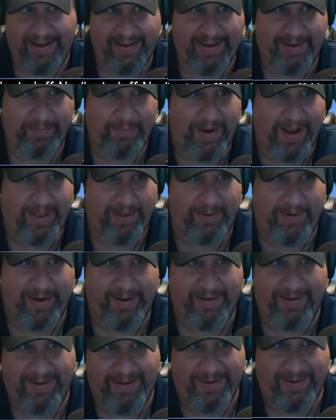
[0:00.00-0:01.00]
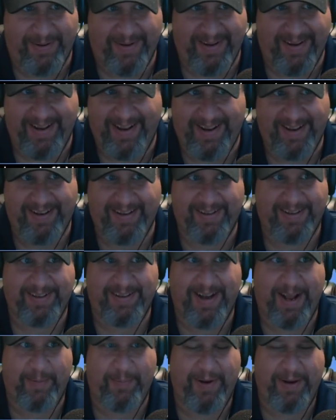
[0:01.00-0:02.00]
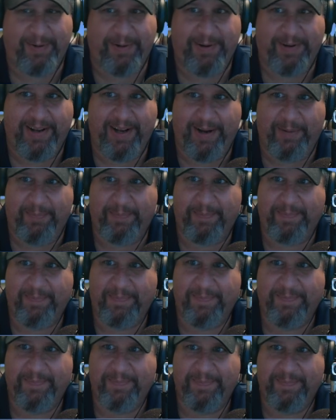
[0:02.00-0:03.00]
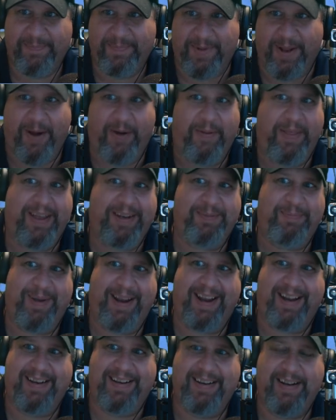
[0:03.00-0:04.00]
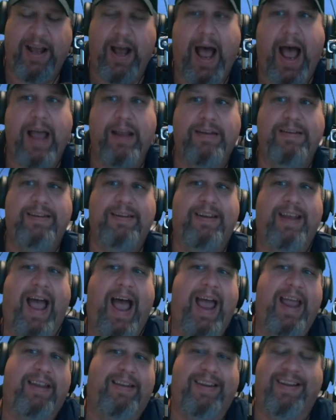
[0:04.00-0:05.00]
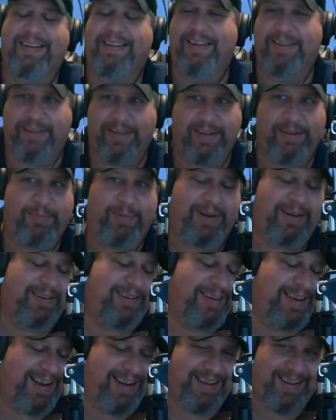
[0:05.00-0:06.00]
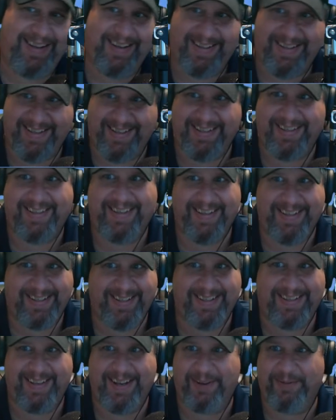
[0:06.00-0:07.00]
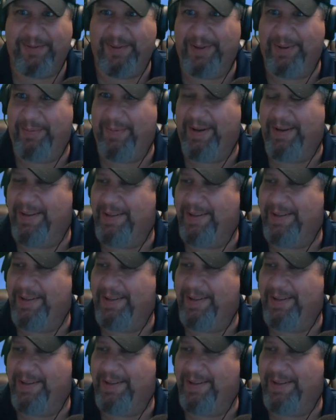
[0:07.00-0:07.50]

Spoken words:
By the way, this is not my real name. No, that's bad. No, this is me. This is definitely me.